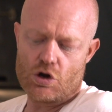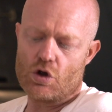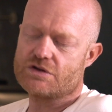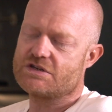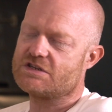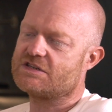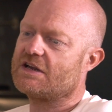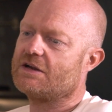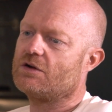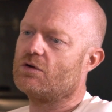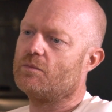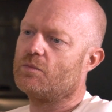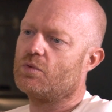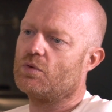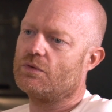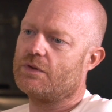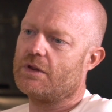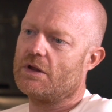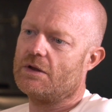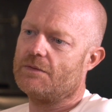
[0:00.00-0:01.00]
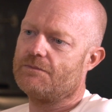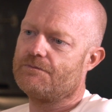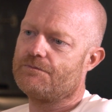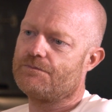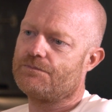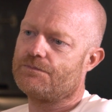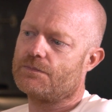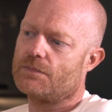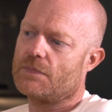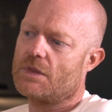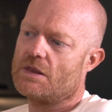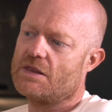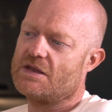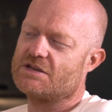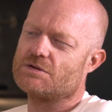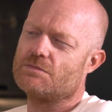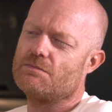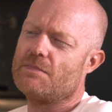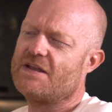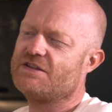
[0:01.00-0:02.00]
lot to take on board there.
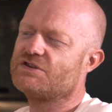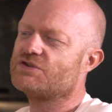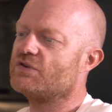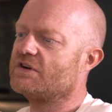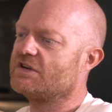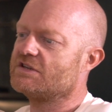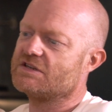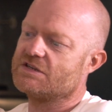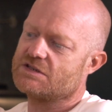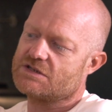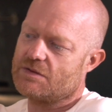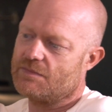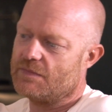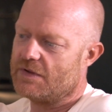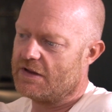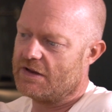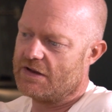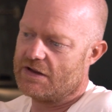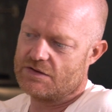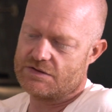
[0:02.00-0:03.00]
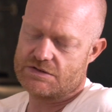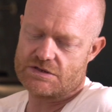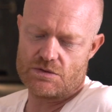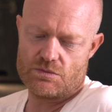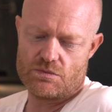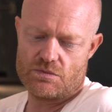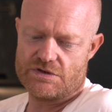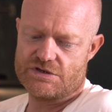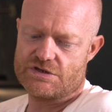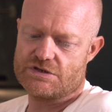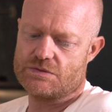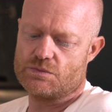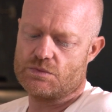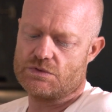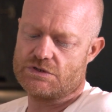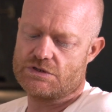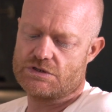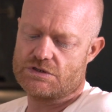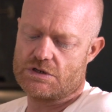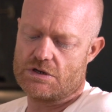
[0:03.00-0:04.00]
There's a mentoring system there now, so which
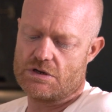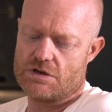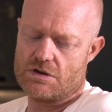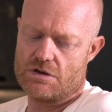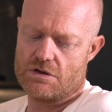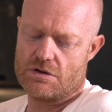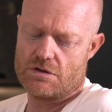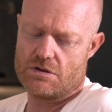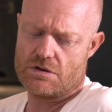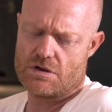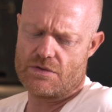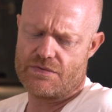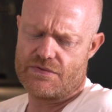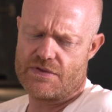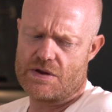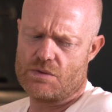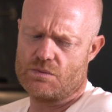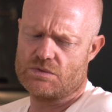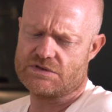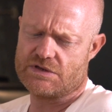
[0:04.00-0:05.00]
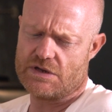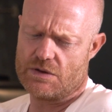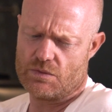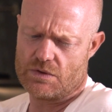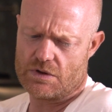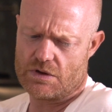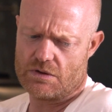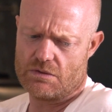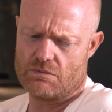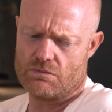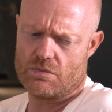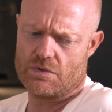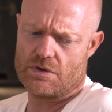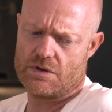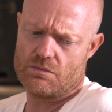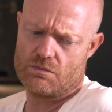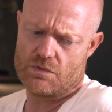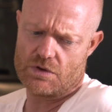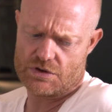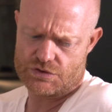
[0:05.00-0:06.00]
I think was there when
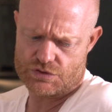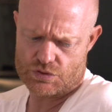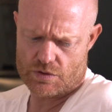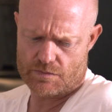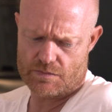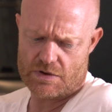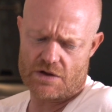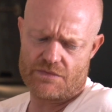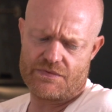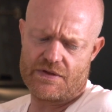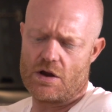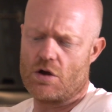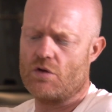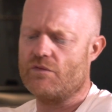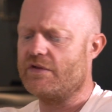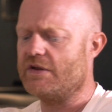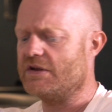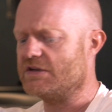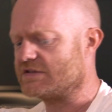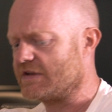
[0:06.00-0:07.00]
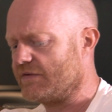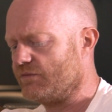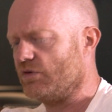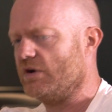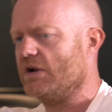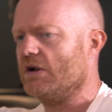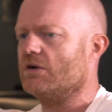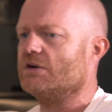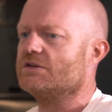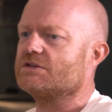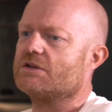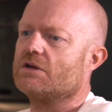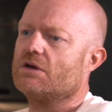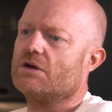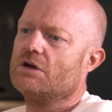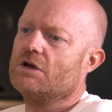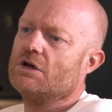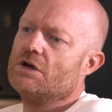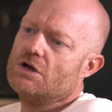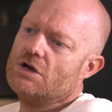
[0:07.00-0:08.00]
I joined, but I think over the years they've realised
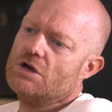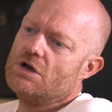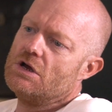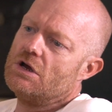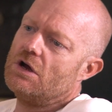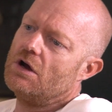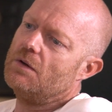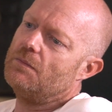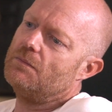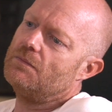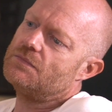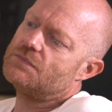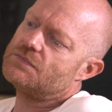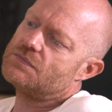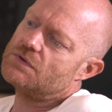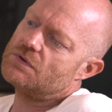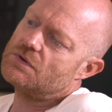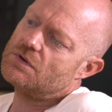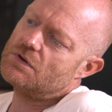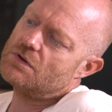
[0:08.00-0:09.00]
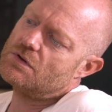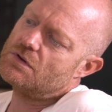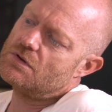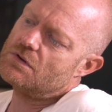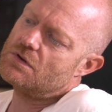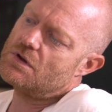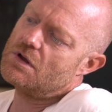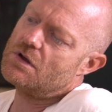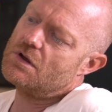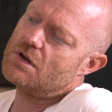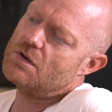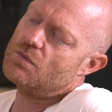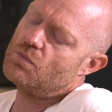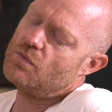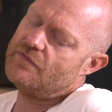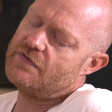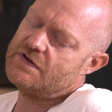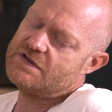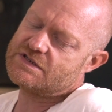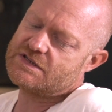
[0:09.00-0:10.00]
that
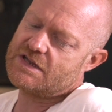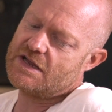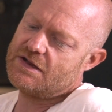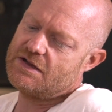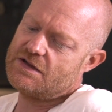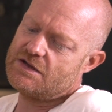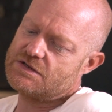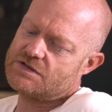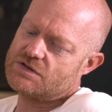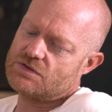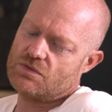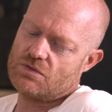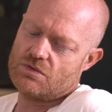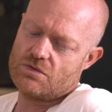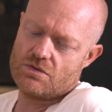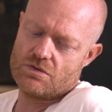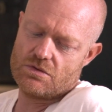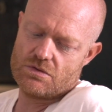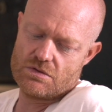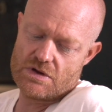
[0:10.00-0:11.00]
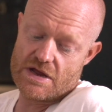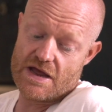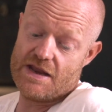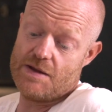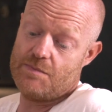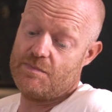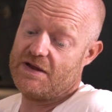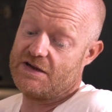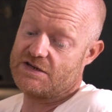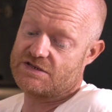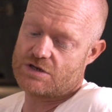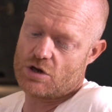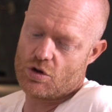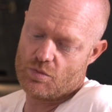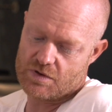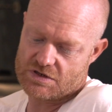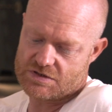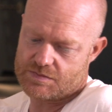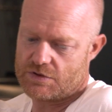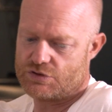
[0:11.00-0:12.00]
with EastEnders or any big
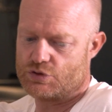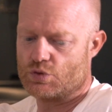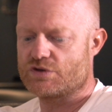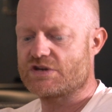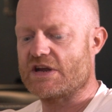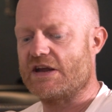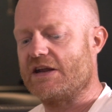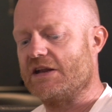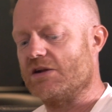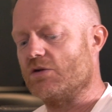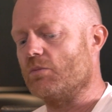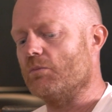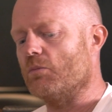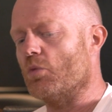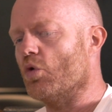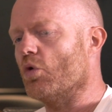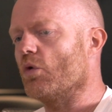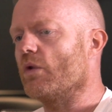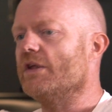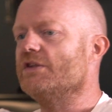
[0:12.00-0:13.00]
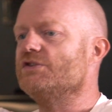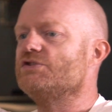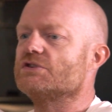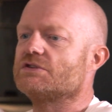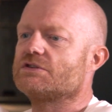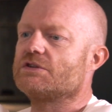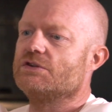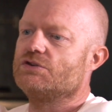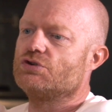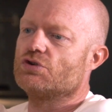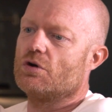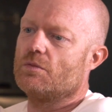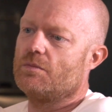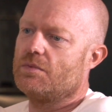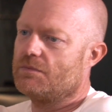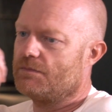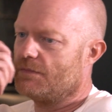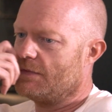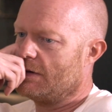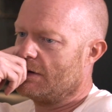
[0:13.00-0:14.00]
soap, I suppose you're taking on more than just the job.
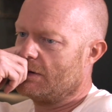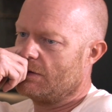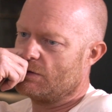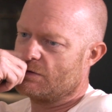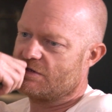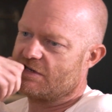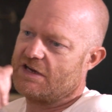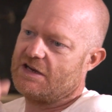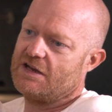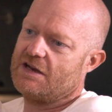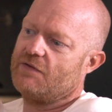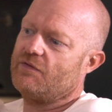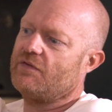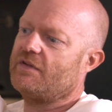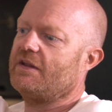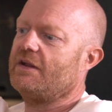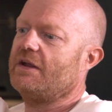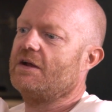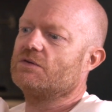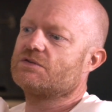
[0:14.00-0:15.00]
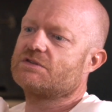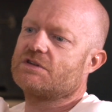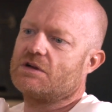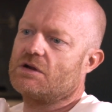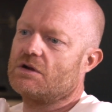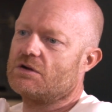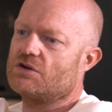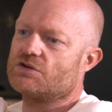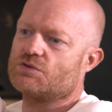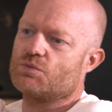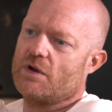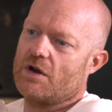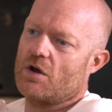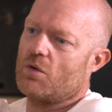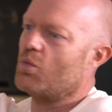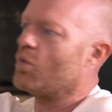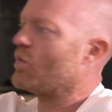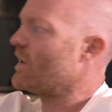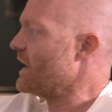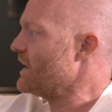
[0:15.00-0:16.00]
You know, you're taking everything else they got. Because when I
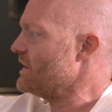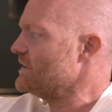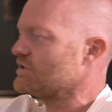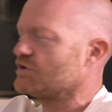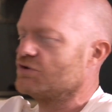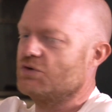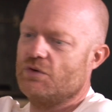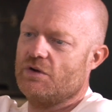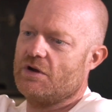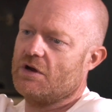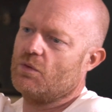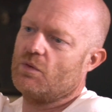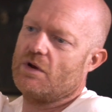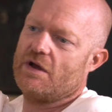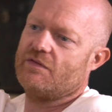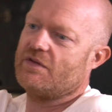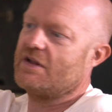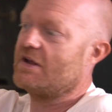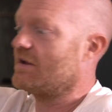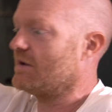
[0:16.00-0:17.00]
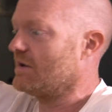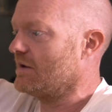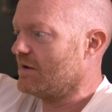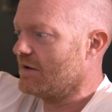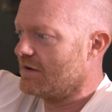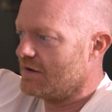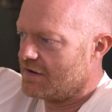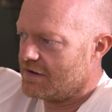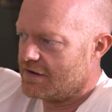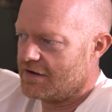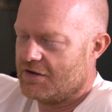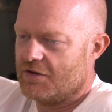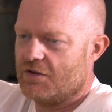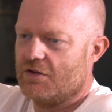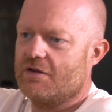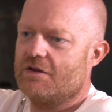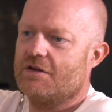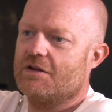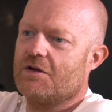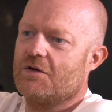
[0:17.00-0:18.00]
walk out the studio, or whatever that. You
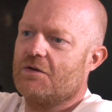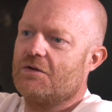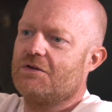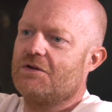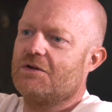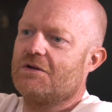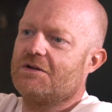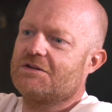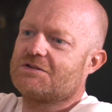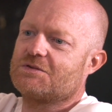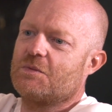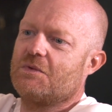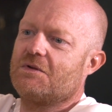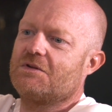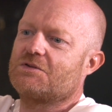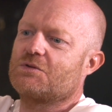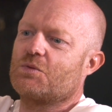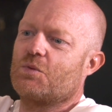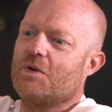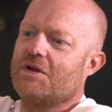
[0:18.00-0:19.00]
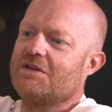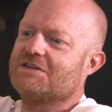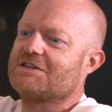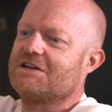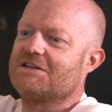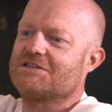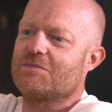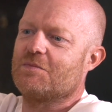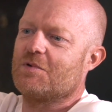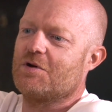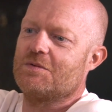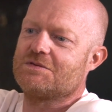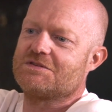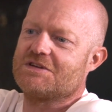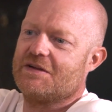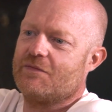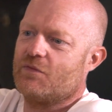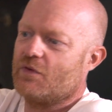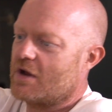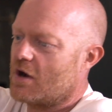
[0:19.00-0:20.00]
know, to all intents and purposes,
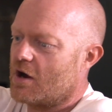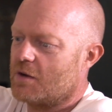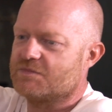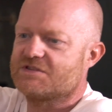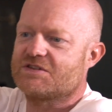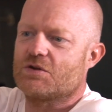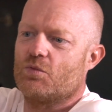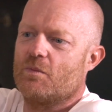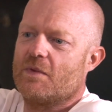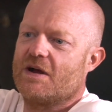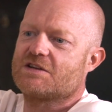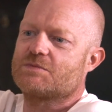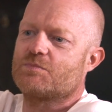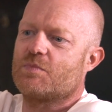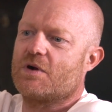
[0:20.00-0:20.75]
everyone, I'm still Max